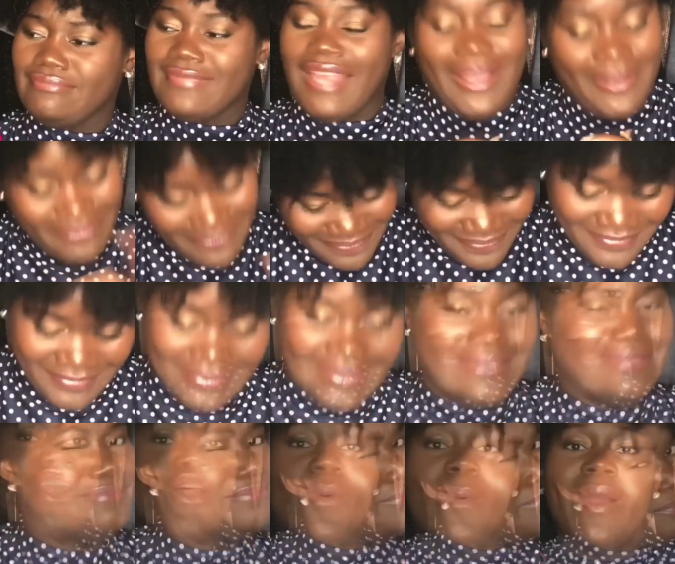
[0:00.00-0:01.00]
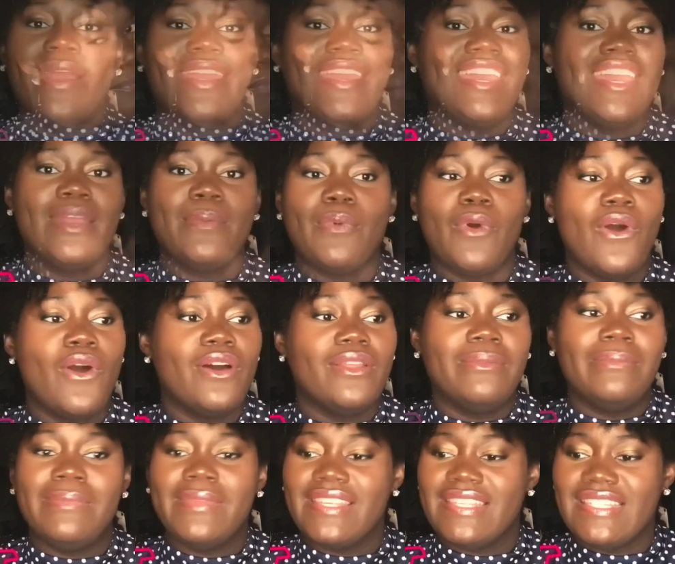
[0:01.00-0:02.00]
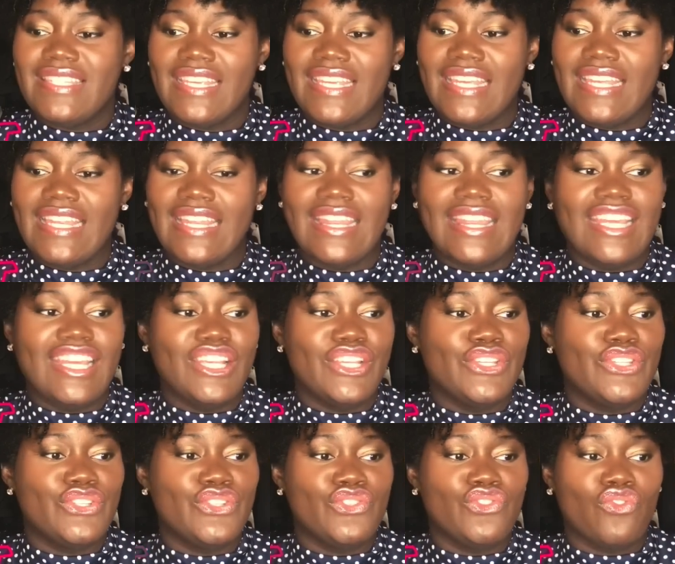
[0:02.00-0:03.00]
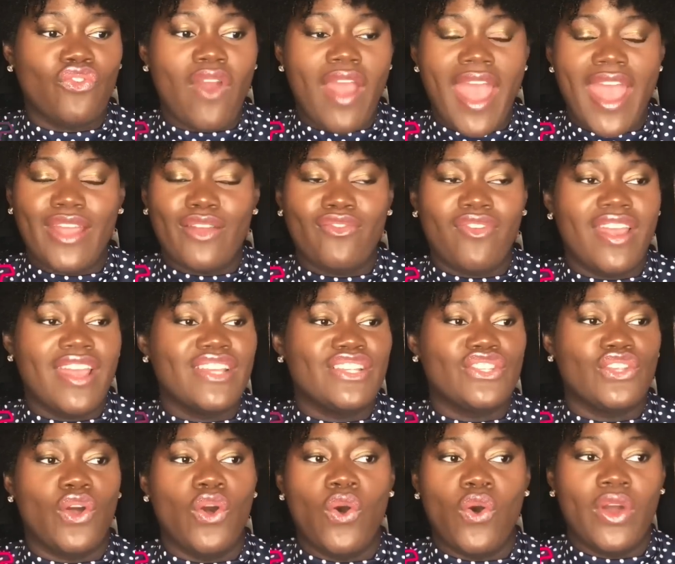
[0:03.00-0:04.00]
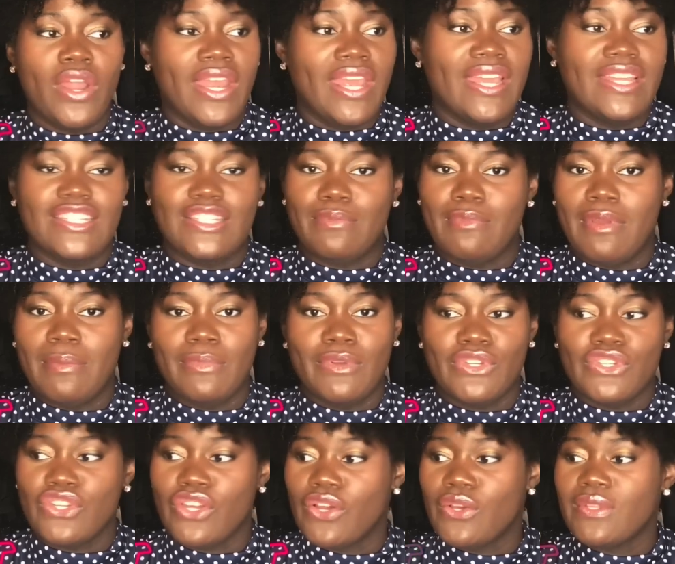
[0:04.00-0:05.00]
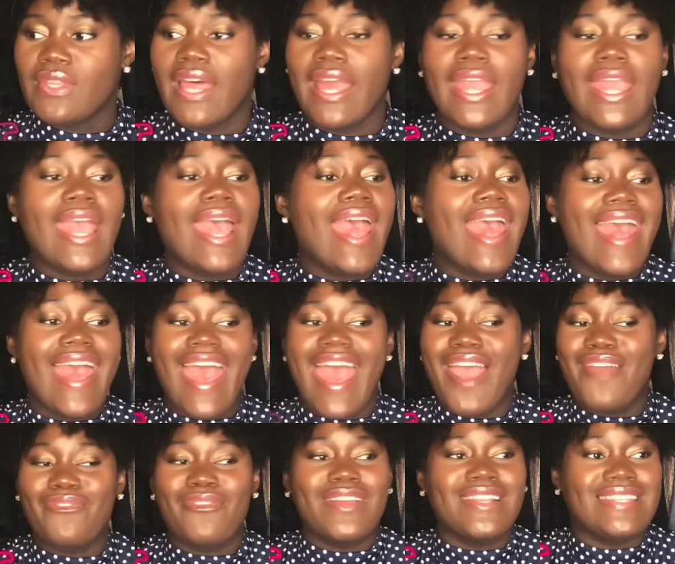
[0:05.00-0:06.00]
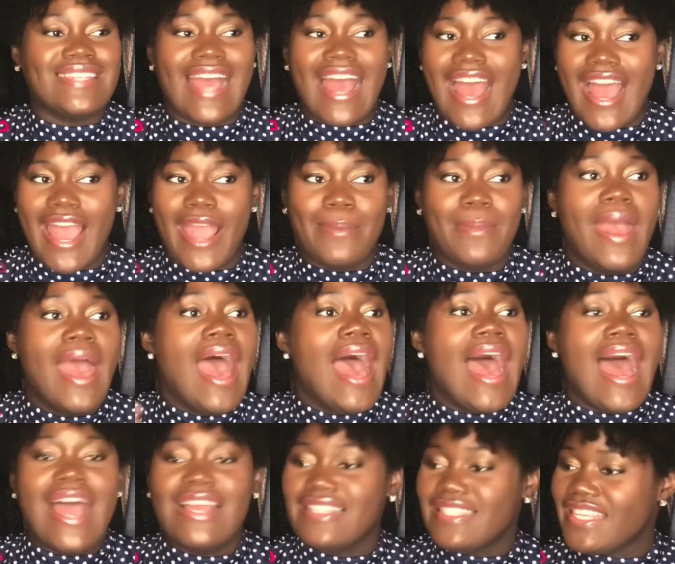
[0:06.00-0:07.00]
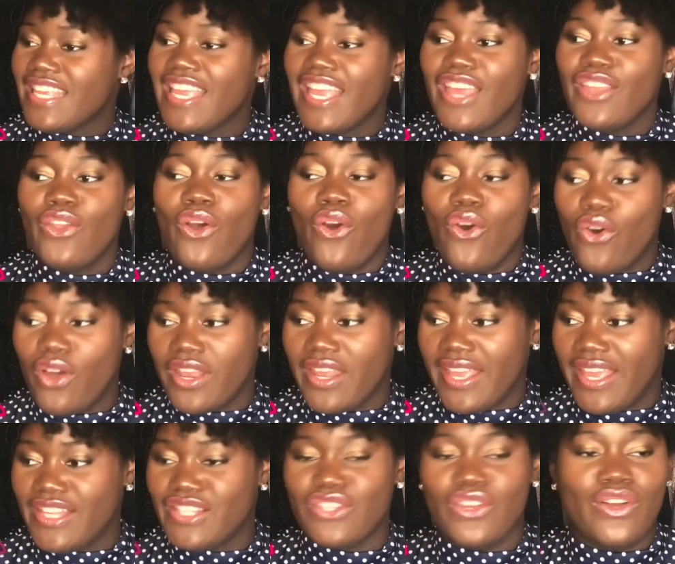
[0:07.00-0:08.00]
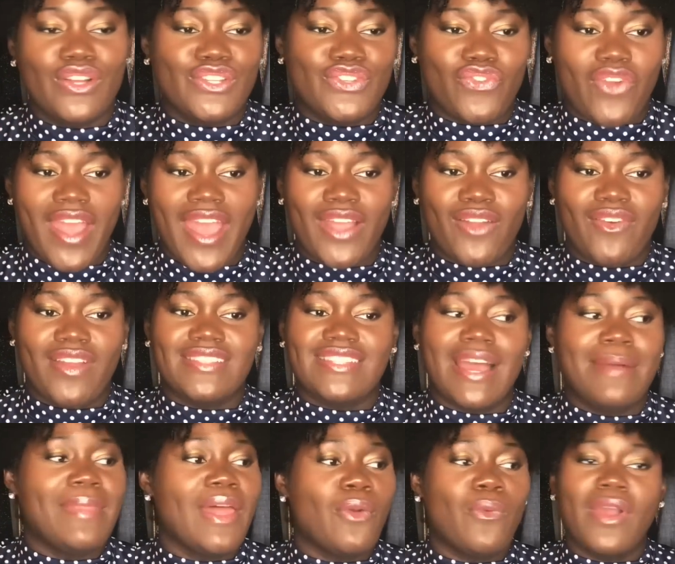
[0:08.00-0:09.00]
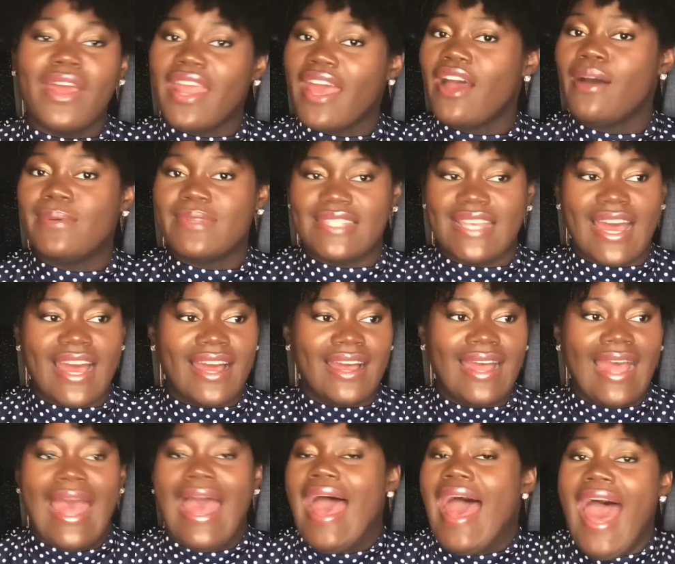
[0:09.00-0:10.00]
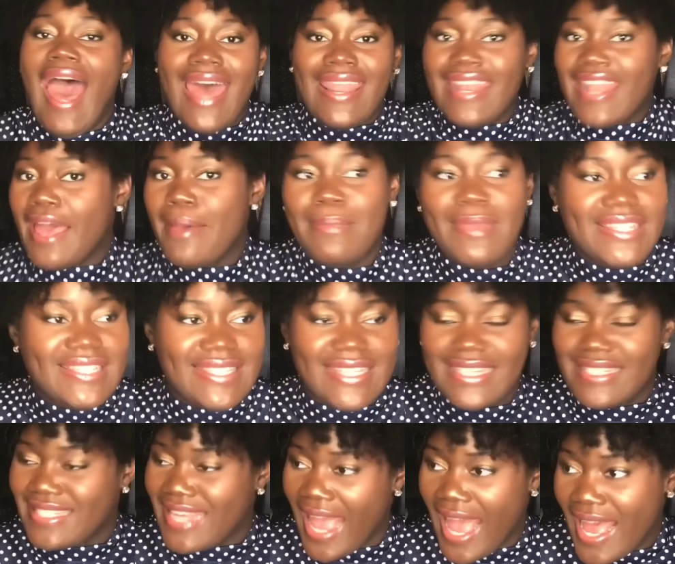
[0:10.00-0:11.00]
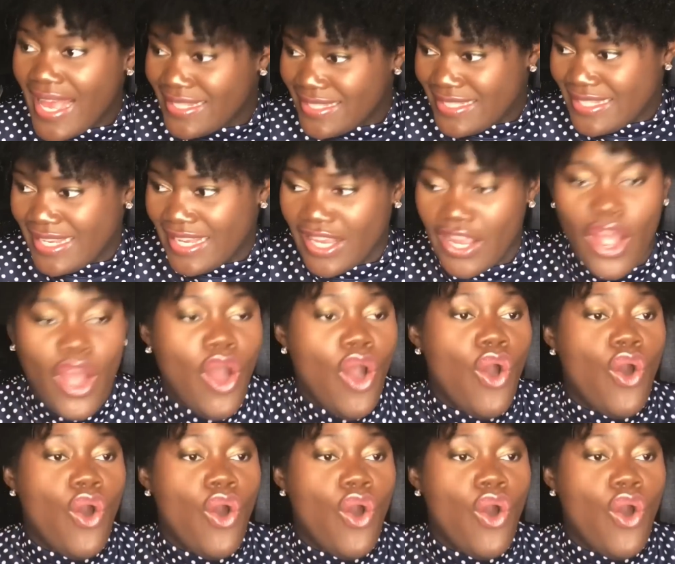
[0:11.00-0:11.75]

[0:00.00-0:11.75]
How do I keep on missing these Drag Race audience member shows? Like, every time I see an audience on Drag Race, I'm like, where the hell was I? How did I miss this casting?